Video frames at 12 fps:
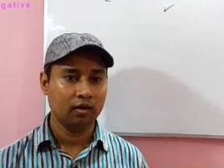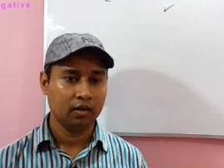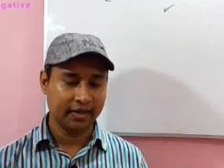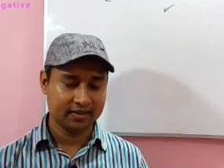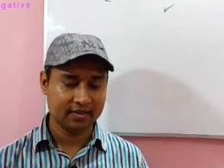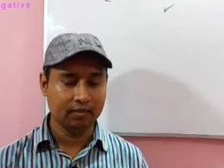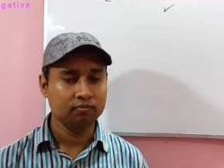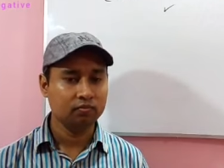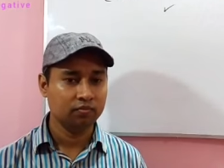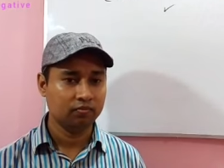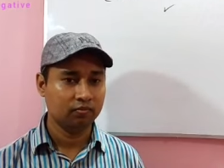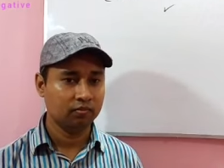
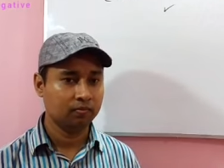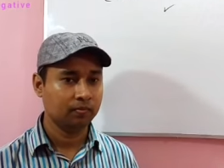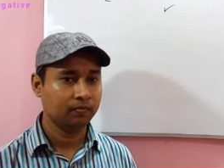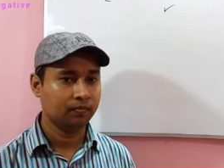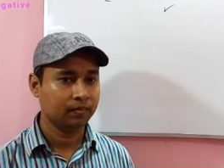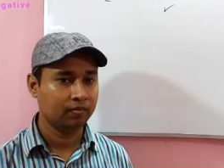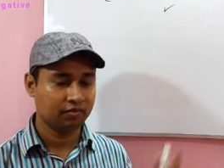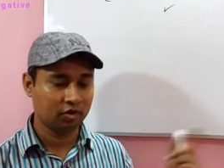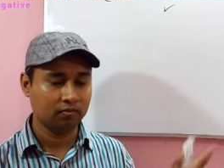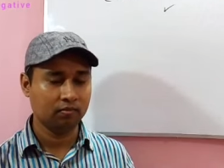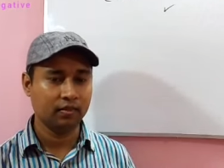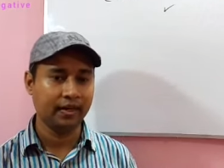exam
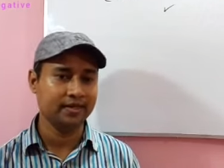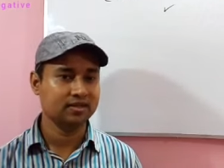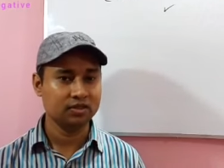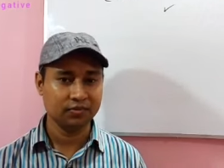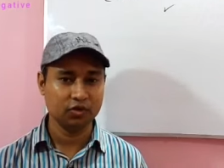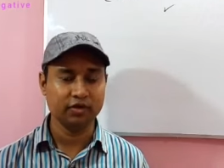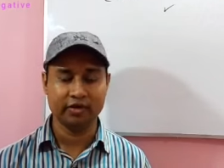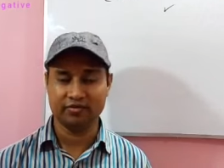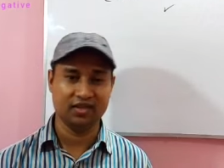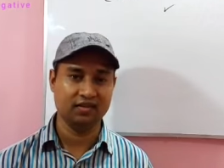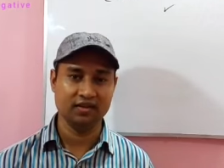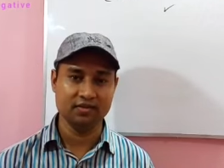from assertive to interrogative
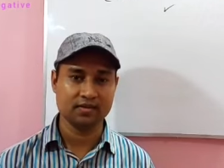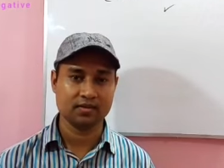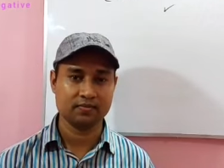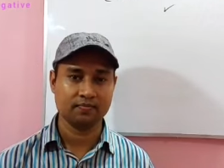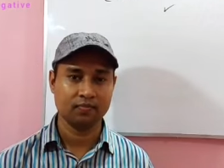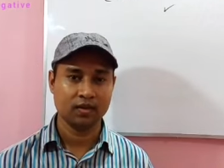sentence.